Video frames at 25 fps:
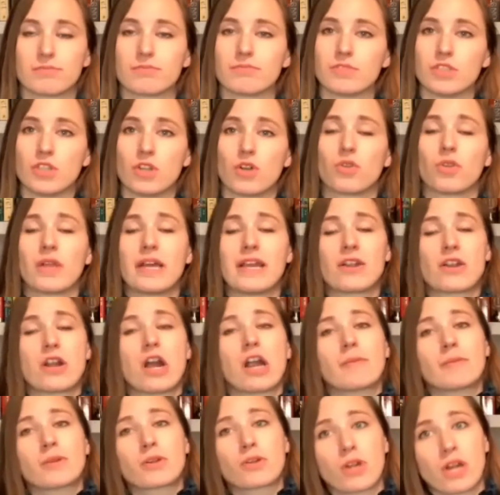you know, lay your
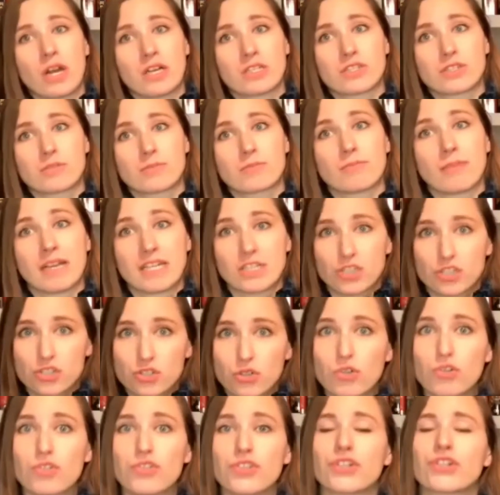arm across my
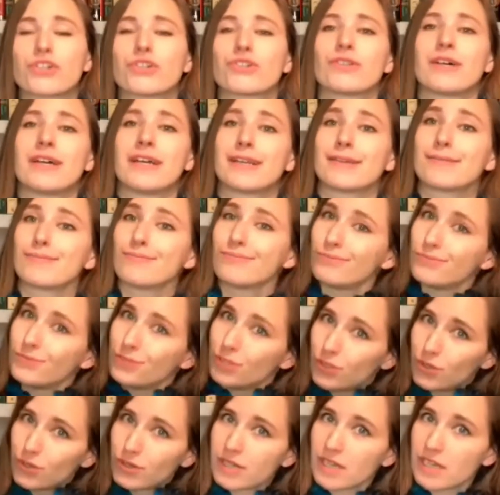shoulder, like,
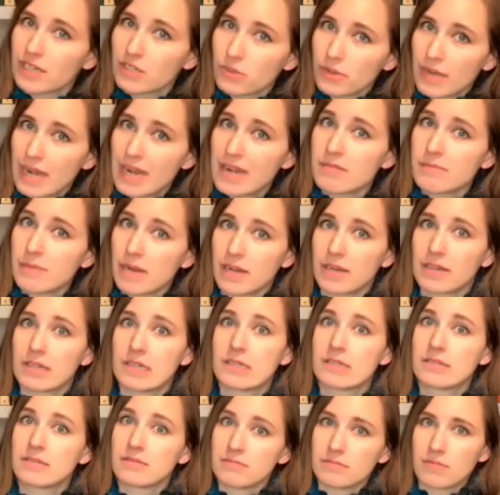you know, a
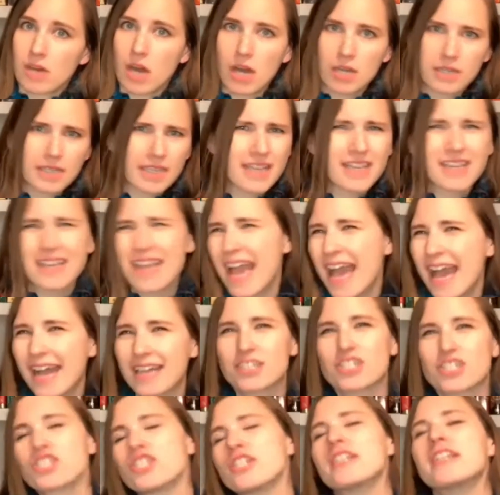grandparent hugging
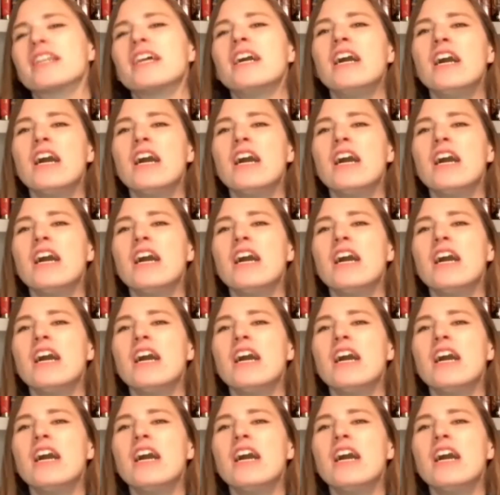action.